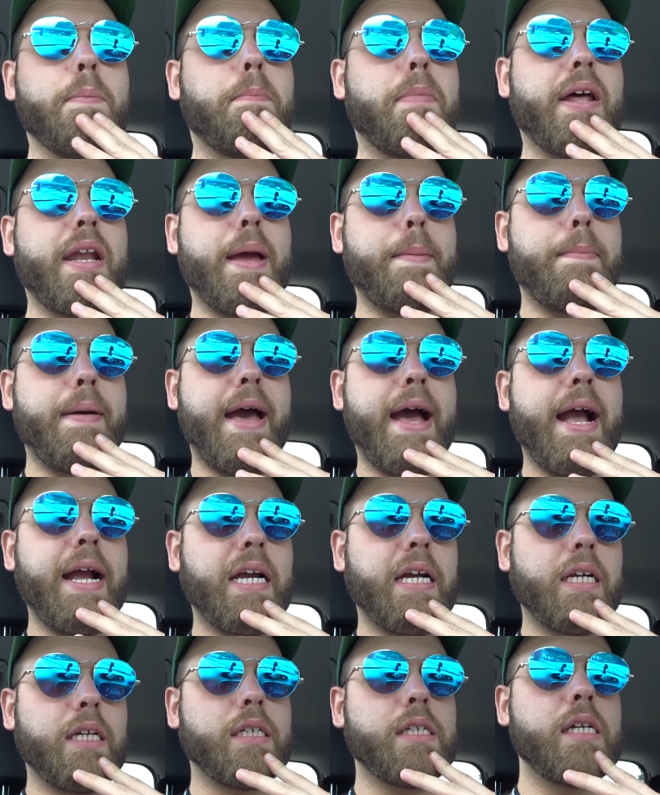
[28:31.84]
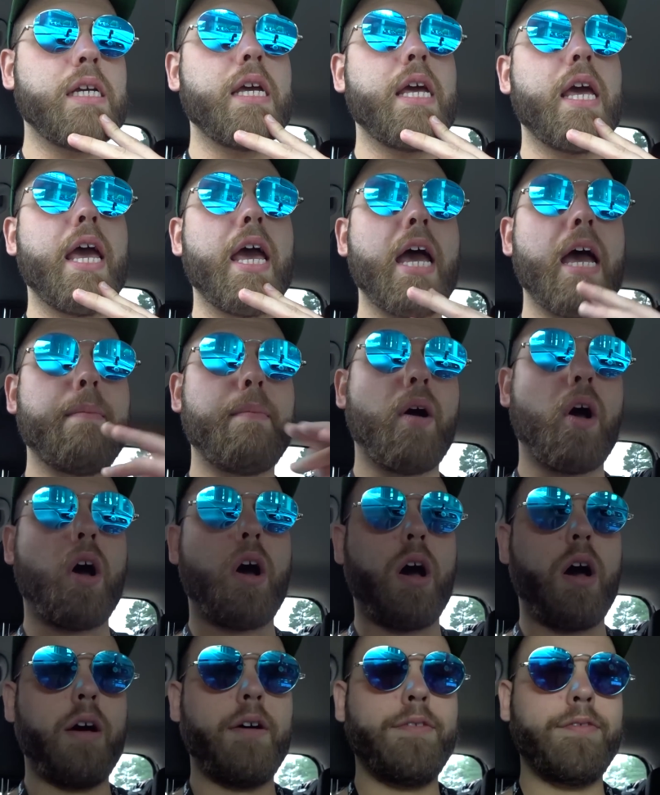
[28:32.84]
But I'm back. I'm
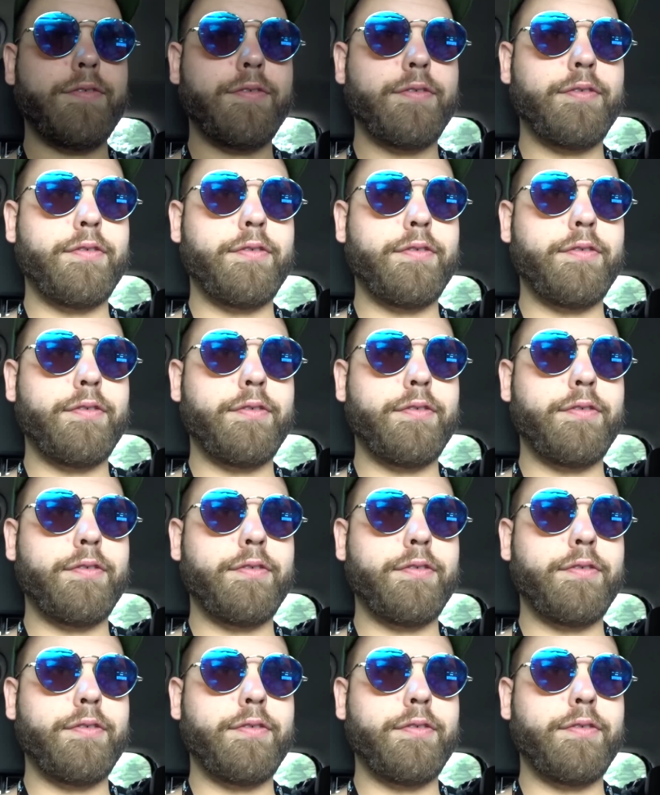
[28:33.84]
off.